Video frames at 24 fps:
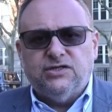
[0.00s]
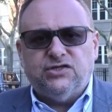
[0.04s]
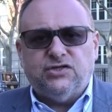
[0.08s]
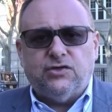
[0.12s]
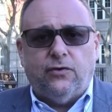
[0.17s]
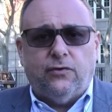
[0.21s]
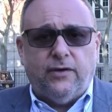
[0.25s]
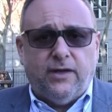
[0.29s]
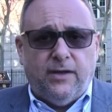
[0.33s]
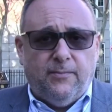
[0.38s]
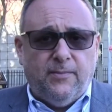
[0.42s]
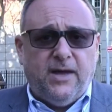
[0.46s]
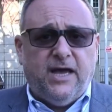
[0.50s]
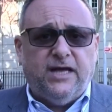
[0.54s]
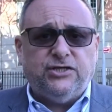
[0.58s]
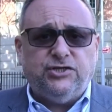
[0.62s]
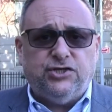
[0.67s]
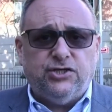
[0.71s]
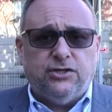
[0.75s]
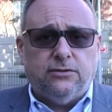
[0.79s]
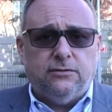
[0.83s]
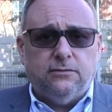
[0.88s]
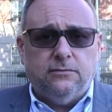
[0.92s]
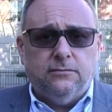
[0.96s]
So
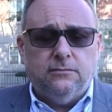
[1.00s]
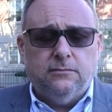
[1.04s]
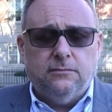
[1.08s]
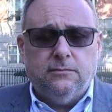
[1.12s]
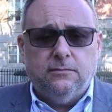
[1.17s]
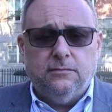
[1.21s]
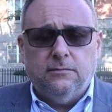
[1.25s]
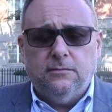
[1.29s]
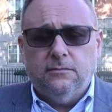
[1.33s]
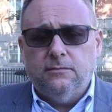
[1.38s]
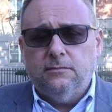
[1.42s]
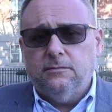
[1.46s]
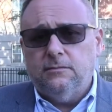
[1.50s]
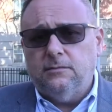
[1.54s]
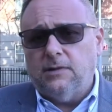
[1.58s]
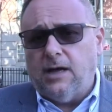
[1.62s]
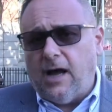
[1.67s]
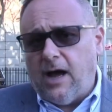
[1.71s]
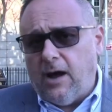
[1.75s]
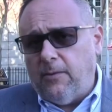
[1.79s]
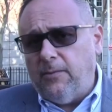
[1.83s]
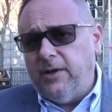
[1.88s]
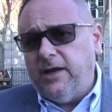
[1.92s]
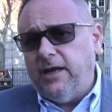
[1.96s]
imagine
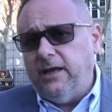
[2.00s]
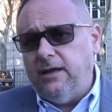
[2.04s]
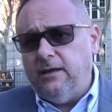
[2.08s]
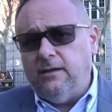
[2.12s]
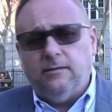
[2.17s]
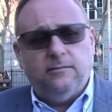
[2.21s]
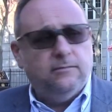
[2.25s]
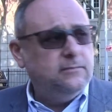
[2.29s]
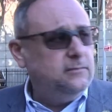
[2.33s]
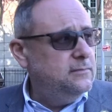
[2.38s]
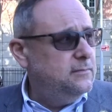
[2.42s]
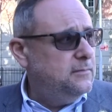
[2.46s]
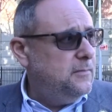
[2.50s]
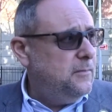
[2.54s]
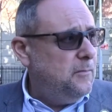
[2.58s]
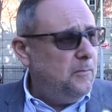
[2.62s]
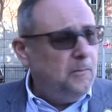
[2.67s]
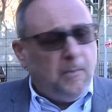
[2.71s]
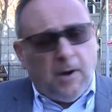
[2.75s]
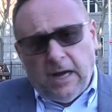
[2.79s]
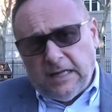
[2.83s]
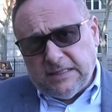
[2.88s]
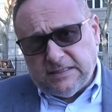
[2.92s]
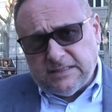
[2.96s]
how many
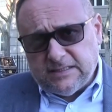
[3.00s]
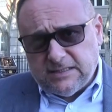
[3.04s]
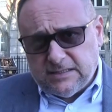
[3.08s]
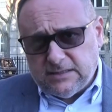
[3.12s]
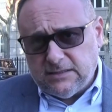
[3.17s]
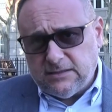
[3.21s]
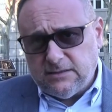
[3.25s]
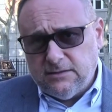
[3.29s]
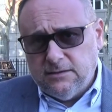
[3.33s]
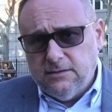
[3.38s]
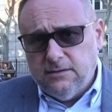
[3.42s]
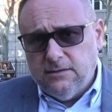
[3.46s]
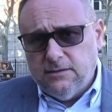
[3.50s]
months